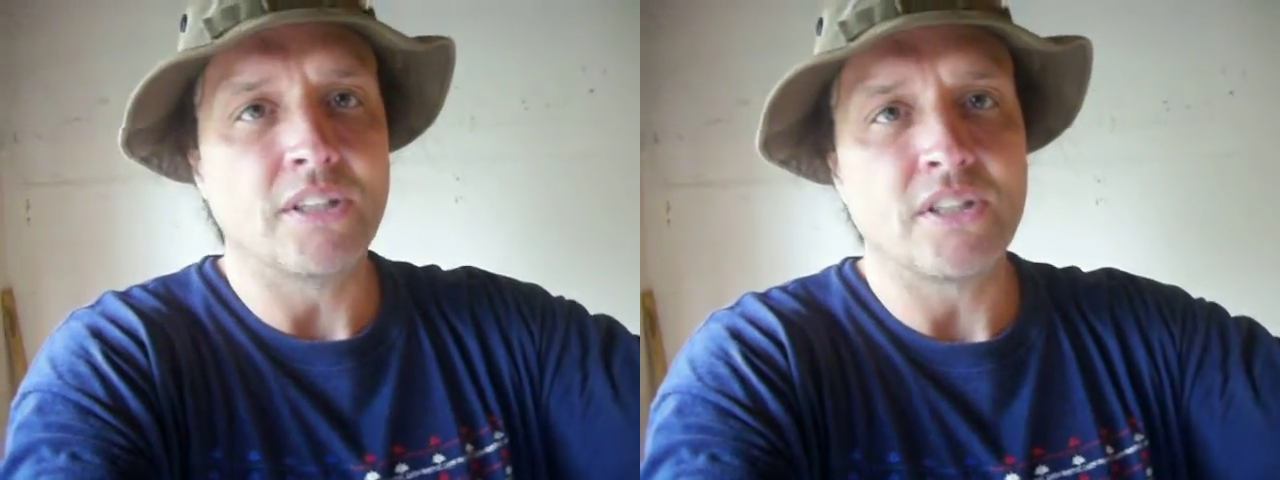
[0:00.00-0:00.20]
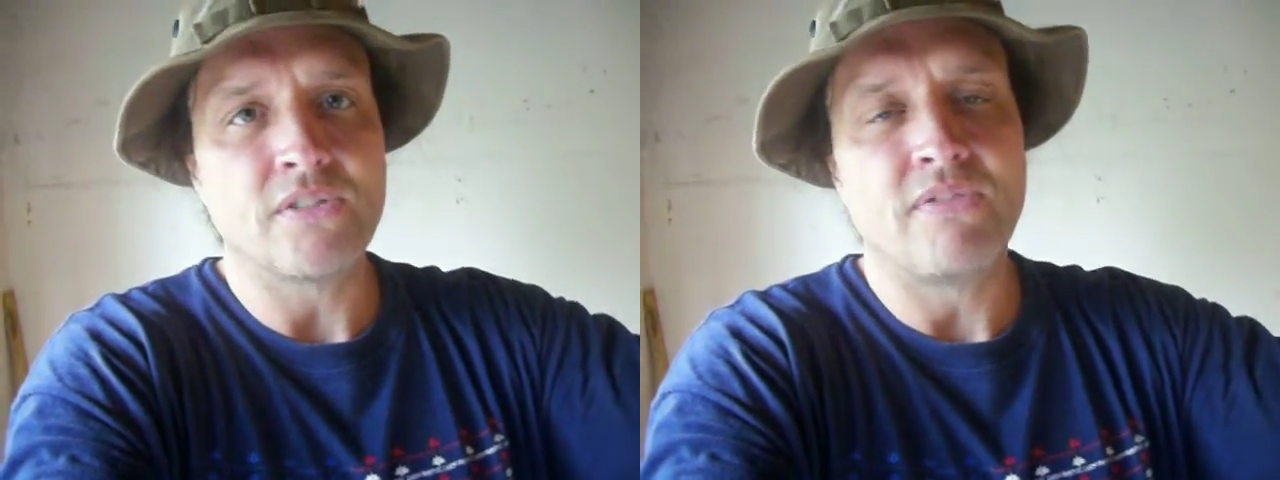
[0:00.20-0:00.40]

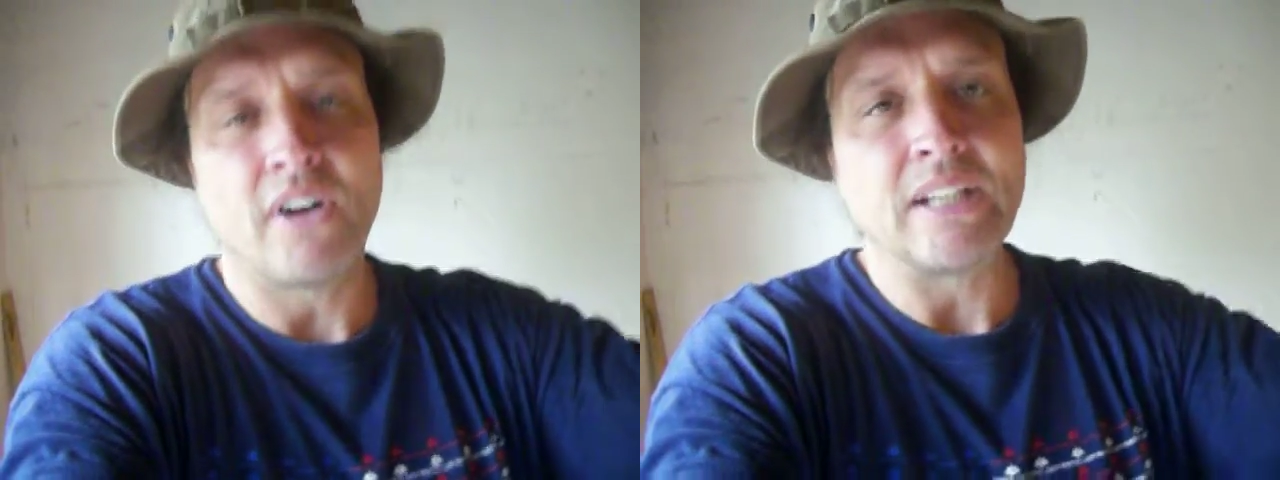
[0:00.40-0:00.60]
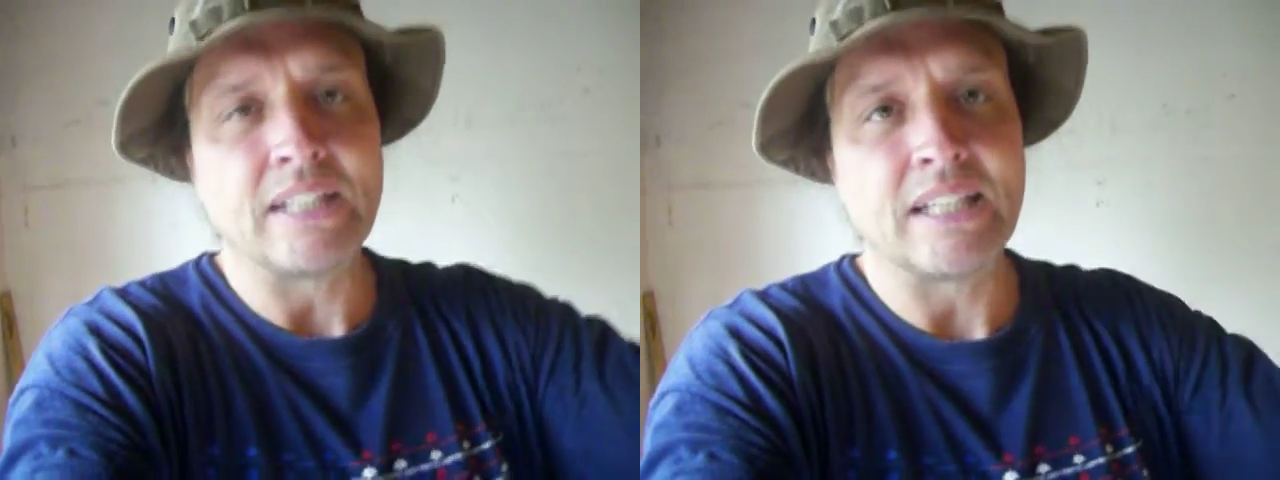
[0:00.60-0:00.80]
and there's
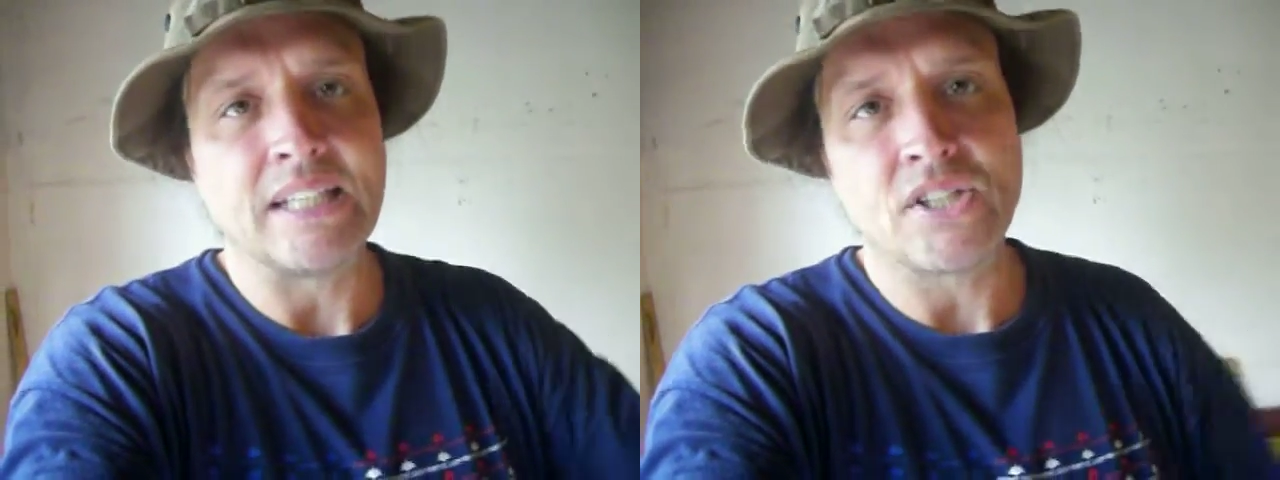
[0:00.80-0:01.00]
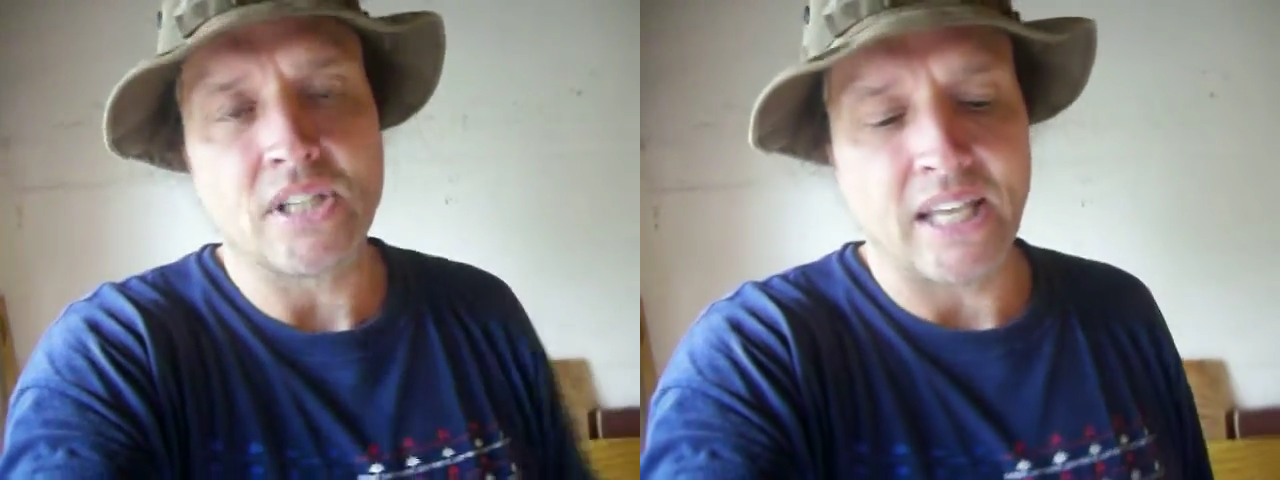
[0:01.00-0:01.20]
very little
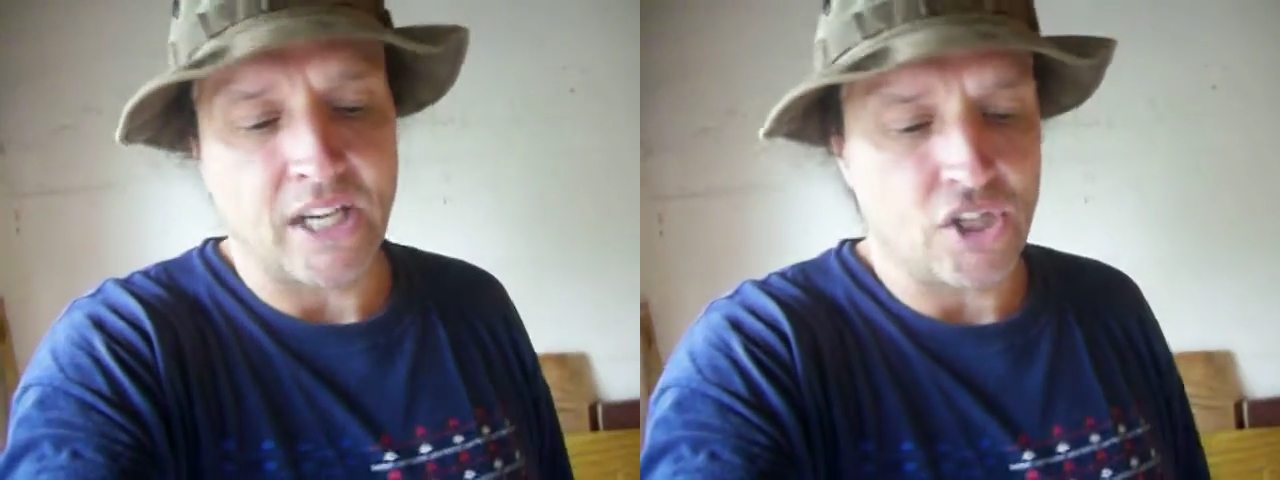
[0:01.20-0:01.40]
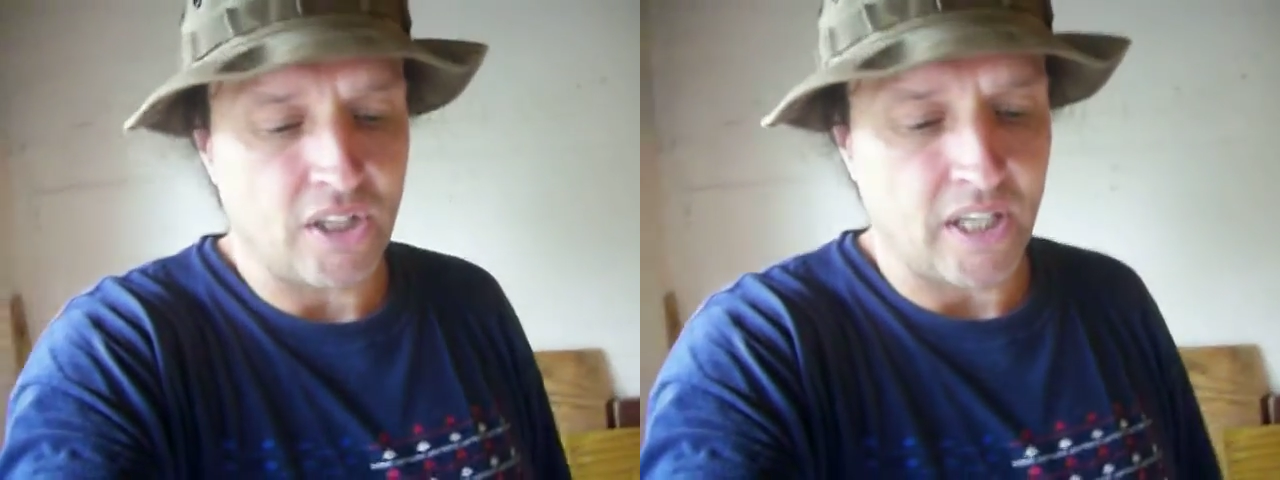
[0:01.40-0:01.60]

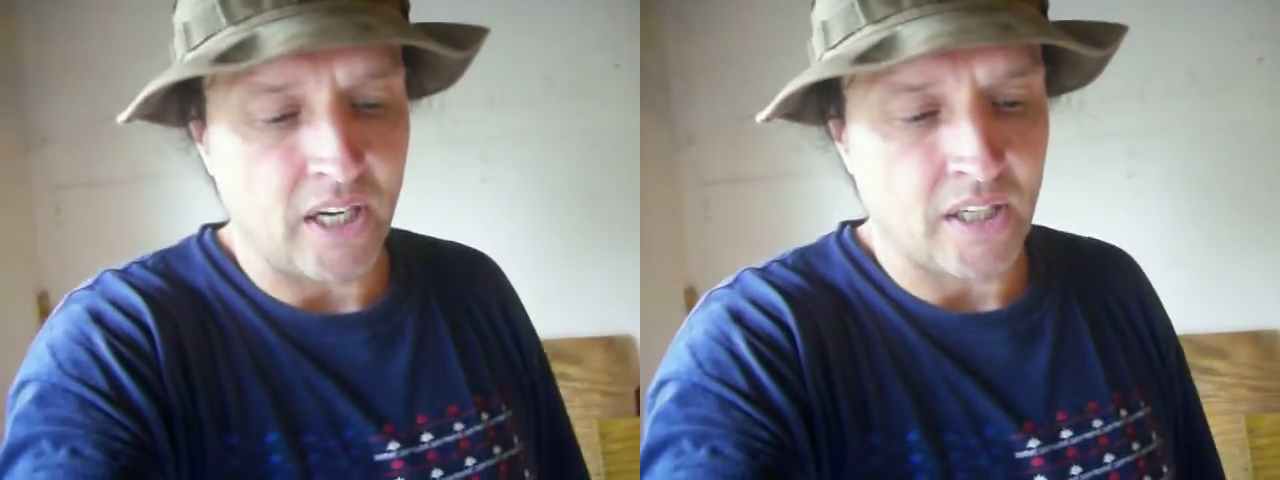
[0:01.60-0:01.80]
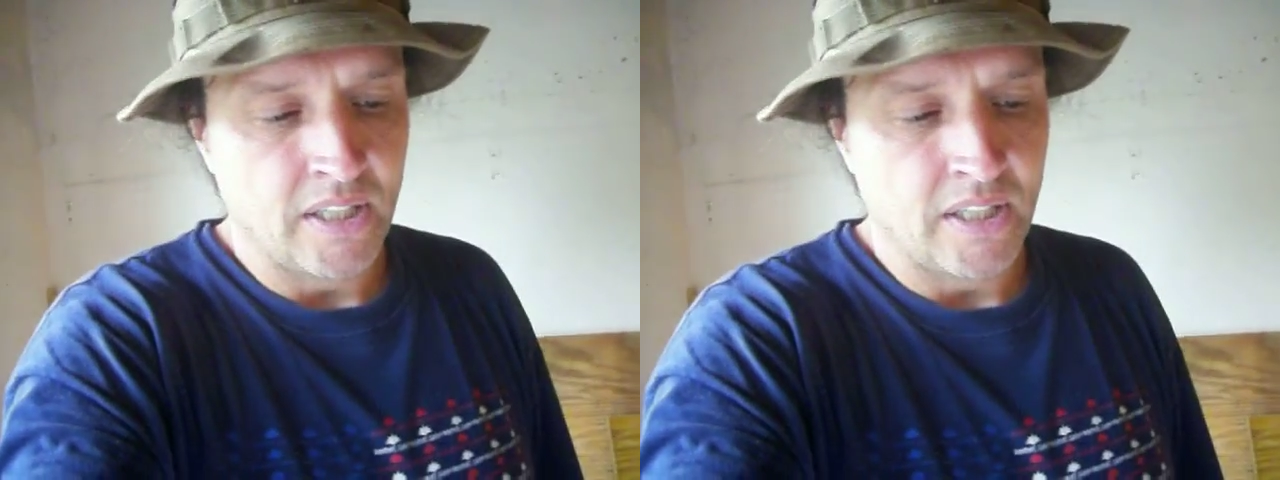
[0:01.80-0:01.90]
insulation there.